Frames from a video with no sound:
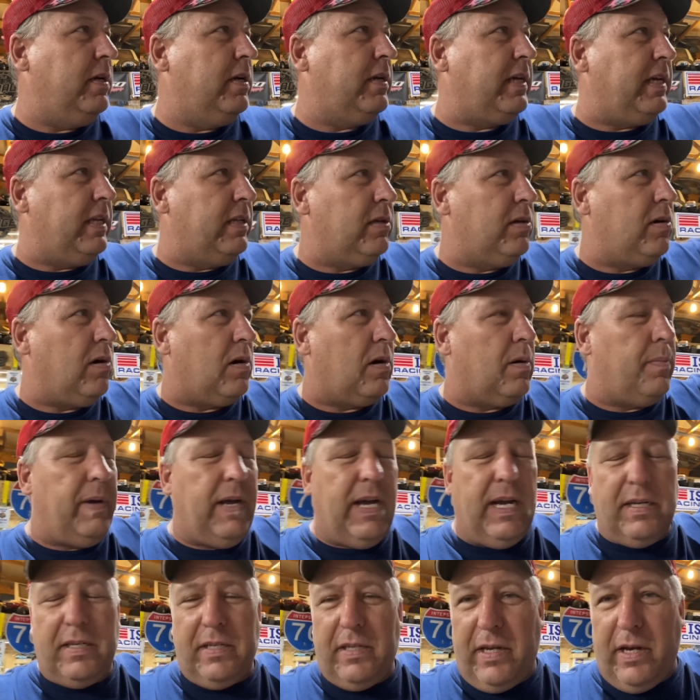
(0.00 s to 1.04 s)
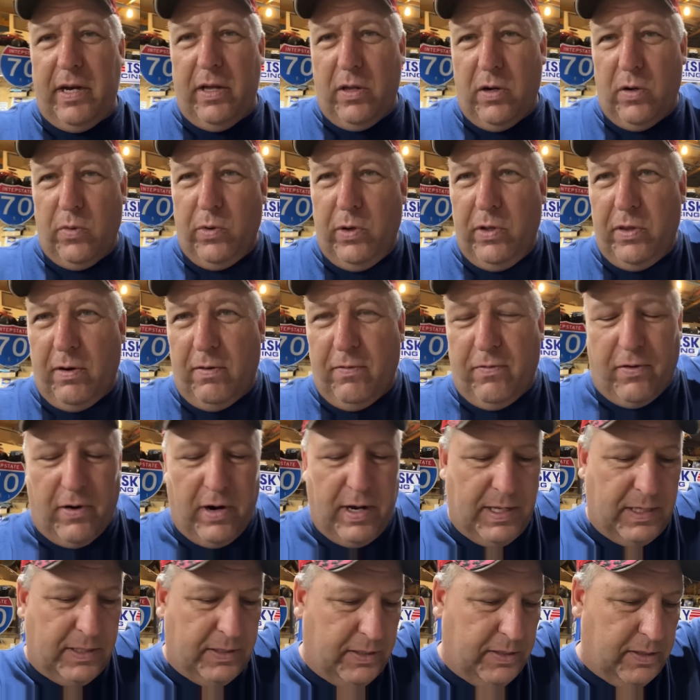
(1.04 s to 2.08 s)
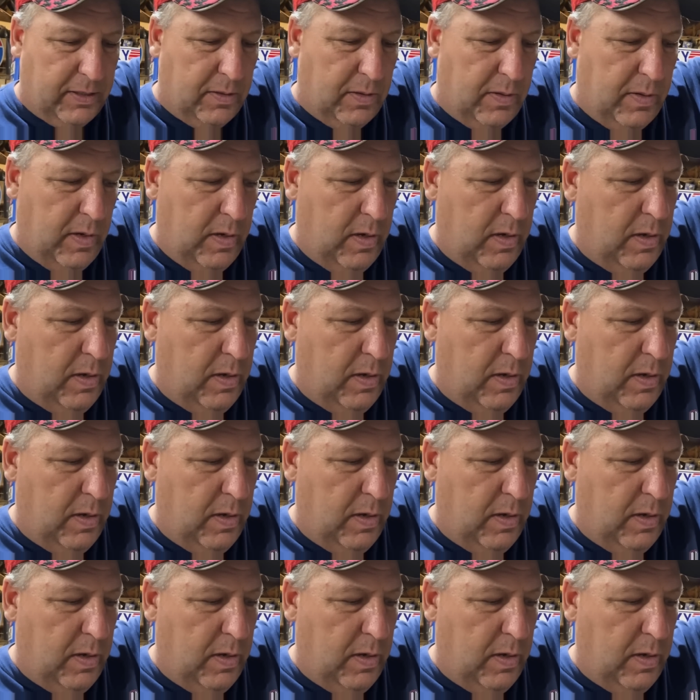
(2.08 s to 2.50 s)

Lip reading: get the car back together with our friends and